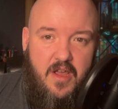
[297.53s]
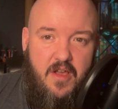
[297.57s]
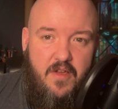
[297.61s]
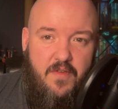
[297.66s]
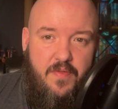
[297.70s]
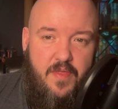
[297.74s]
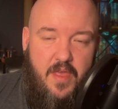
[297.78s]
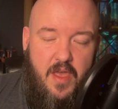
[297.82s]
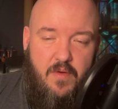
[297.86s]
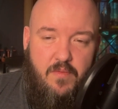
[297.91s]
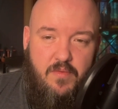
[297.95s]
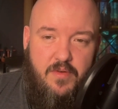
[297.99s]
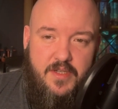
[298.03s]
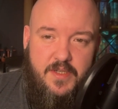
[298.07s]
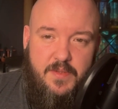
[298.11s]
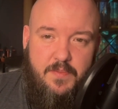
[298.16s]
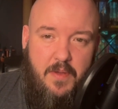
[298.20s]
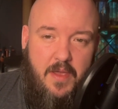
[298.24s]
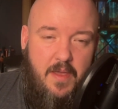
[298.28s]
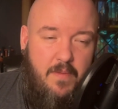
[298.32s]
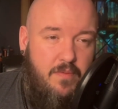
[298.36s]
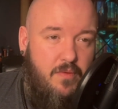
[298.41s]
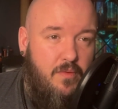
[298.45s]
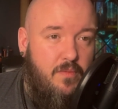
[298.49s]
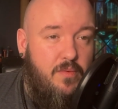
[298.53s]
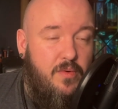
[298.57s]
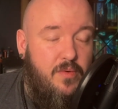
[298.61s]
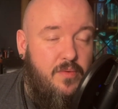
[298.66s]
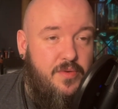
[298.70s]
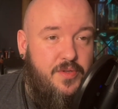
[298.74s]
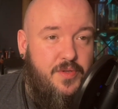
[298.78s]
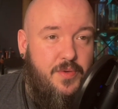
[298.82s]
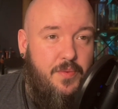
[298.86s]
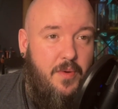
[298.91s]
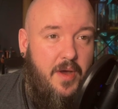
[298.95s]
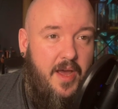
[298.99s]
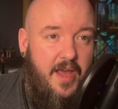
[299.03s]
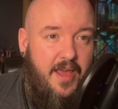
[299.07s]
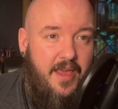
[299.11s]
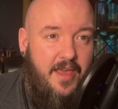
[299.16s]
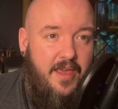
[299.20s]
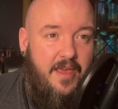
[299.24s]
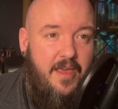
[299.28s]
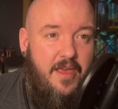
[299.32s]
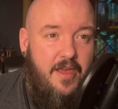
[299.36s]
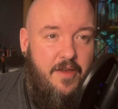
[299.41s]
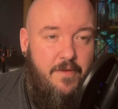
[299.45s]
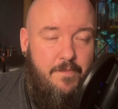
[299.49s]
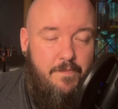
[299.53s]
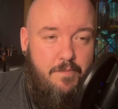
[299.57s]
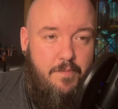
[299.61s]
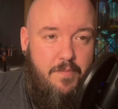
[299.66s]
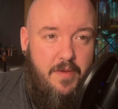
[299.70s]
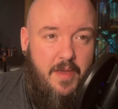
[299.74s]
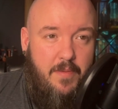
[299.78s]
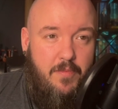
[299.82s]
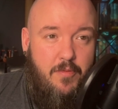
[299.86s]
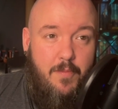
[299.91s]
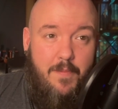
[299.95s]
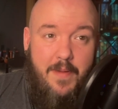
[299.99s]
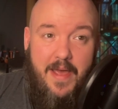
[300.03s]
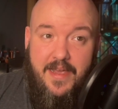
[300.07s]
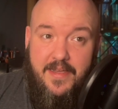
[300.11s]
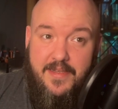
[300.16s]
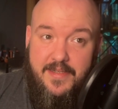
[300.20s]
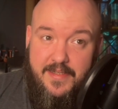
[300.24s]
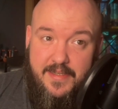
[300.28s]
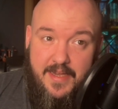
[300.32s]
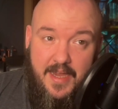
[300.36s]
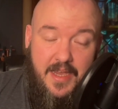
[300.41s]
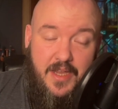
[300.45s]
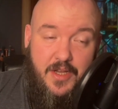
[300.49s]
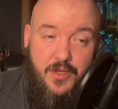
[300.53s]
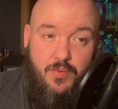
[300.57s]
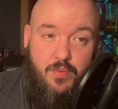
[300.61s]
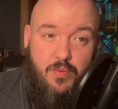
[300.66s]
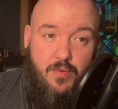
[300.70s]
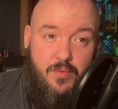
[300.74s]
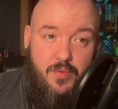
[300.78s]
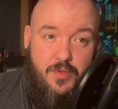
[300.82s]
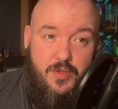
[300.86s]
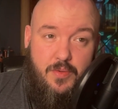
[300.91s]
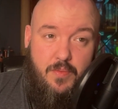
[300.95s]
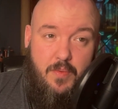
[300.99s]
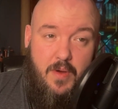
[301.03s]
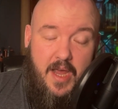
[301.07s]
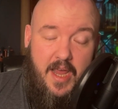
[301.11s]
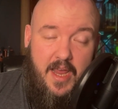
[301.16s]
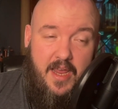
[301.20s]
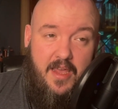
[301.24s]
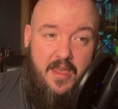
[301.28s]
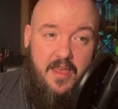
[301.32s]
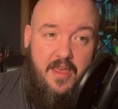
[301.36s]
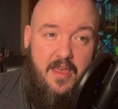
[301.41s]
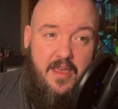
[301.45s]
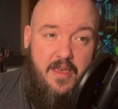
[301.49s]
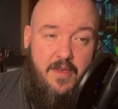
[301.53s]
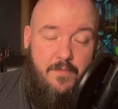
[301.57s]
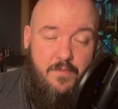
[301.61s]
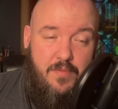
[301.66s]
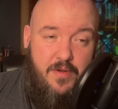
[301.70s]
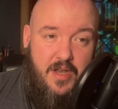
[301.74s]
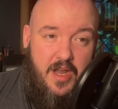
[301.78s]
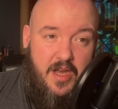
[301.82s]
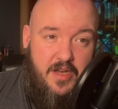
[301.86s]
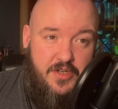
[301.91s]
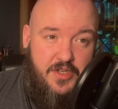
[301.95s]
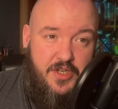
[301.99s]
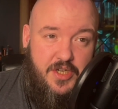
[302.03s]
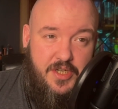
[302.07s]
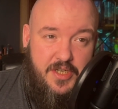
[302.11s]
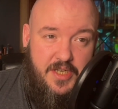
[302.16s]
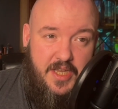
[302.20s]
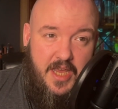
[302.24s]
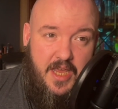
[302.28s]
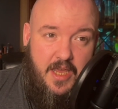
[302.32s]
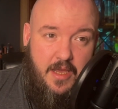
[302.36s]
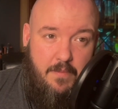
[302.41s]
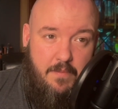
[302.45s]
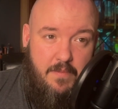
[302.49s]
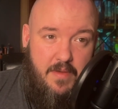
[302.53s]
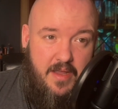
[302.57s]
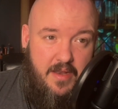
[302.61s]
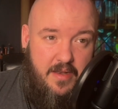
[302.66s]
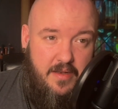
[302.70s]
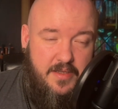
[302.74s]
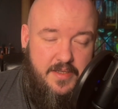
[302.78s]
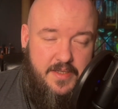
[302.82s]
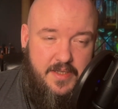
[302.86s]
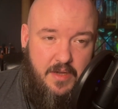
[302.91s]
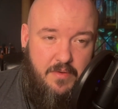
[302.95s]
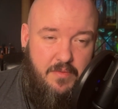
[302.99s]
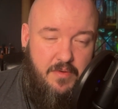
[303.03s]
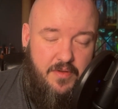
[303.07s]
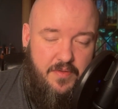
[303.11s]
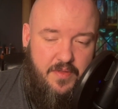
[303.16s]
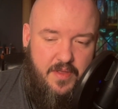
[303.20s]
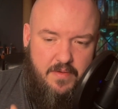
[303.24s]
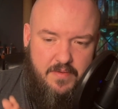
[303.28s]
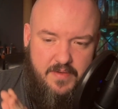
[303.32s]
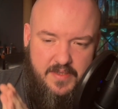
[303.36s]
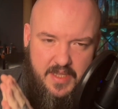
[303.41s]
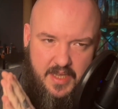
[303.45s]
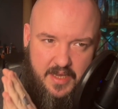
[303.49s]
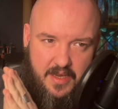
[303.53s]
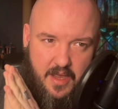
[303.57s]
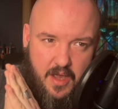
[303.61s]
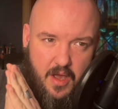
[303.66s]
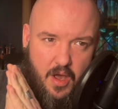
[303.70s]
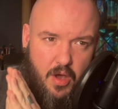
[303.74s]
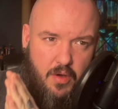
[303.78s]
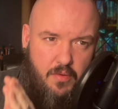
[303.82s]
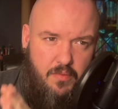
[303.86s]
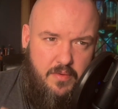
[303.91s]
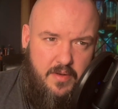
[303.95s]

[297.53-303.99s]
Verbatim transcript: there was people walked away, people backstage walked away, production team and so on. There was like a whole